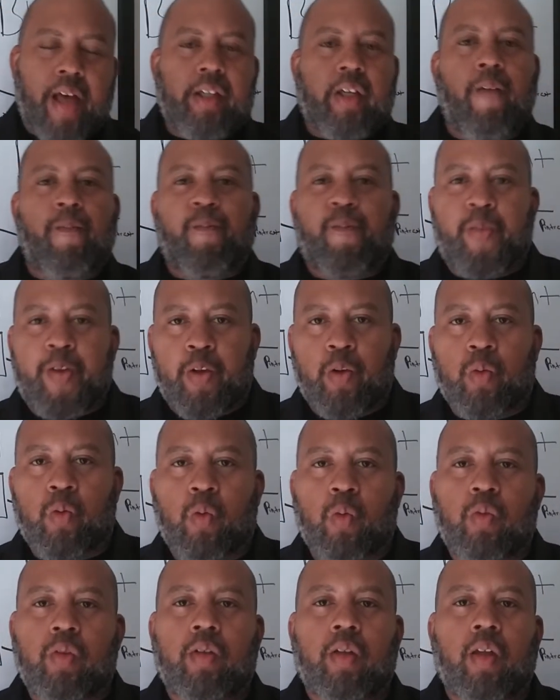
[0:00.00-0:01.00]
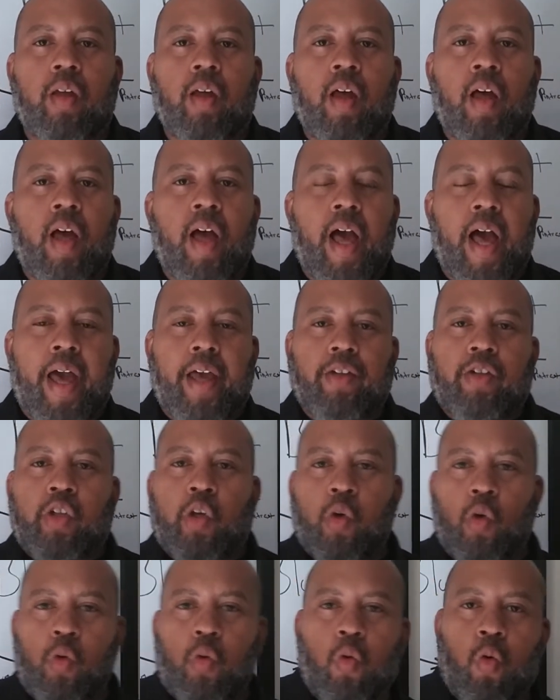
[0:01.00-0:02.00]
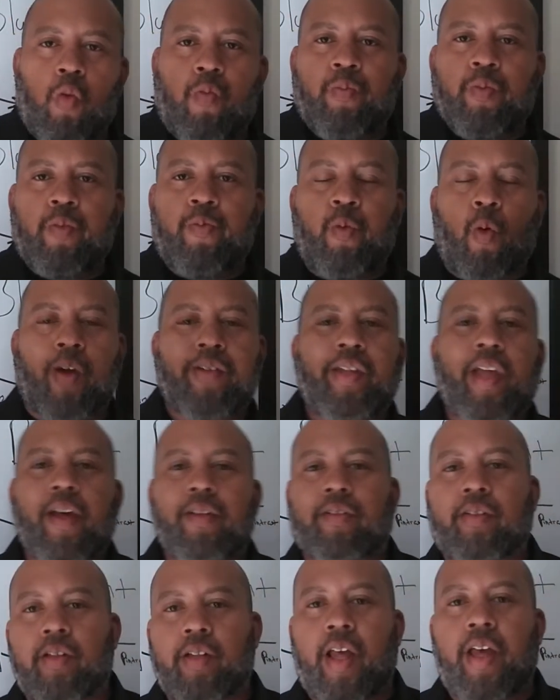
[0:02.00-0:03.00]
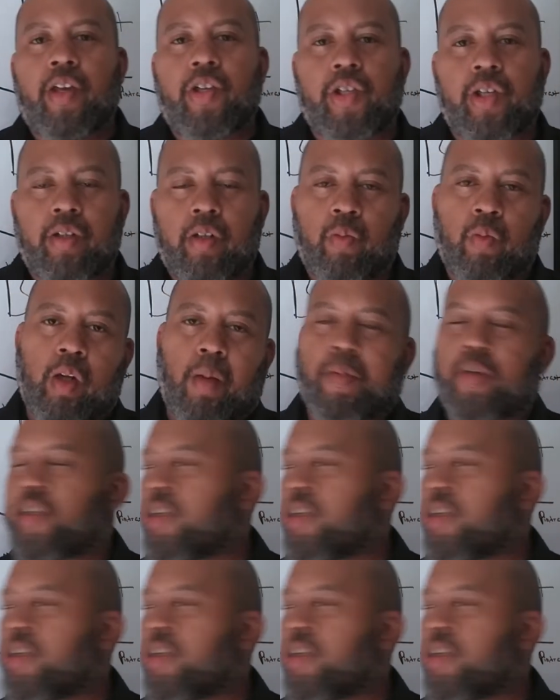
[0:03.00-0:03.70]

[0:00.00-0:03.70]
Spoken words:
confuse a tool for a destination. What I'm going